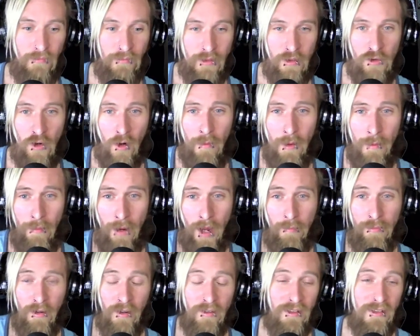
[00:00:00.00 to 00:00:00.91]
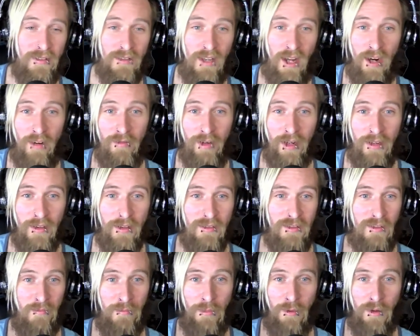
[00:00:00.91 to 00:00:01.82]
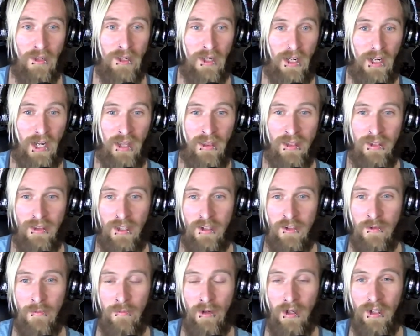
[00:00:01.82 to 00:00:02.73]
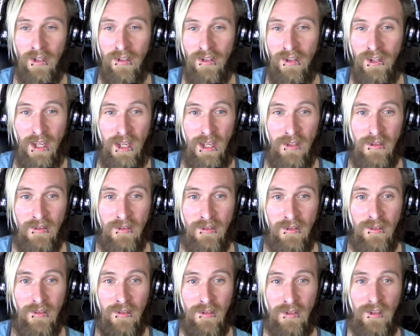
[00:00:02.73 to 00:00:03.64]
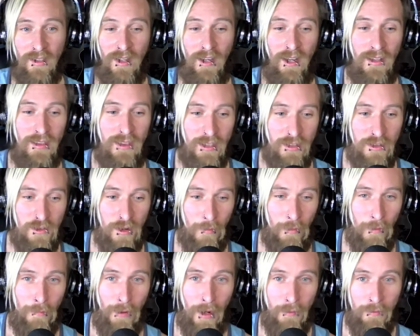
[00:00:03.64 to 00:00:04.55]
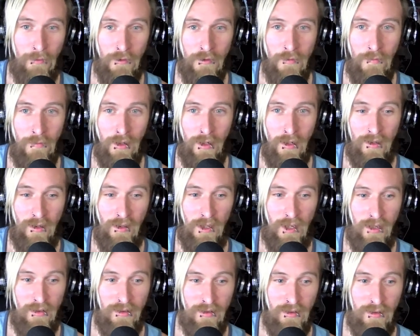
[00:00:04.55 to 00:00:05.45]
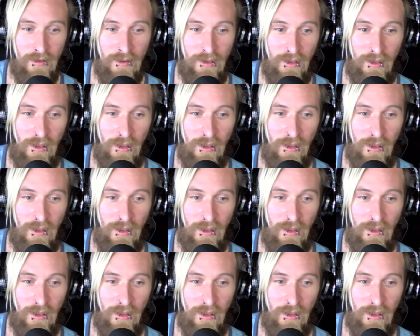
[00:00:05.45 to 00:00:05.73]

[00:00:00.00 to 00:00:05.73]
Strawberry Poptart needs a higher rating than 7.9. I think that should break into the 8s. I think Strawberry Poptart should break into the 8s.